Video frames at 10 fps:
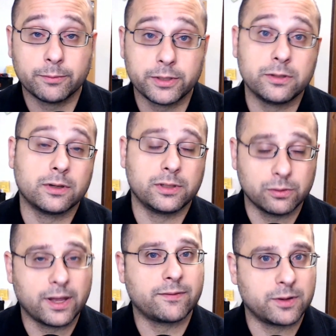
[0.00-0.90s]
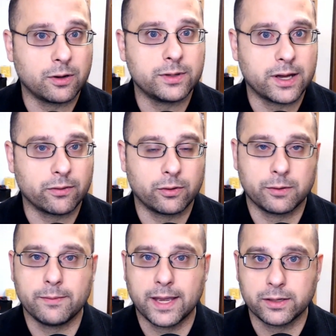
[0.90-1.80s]
but you'll have to go download
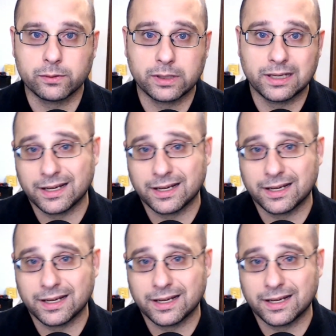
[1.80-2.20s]
it manually.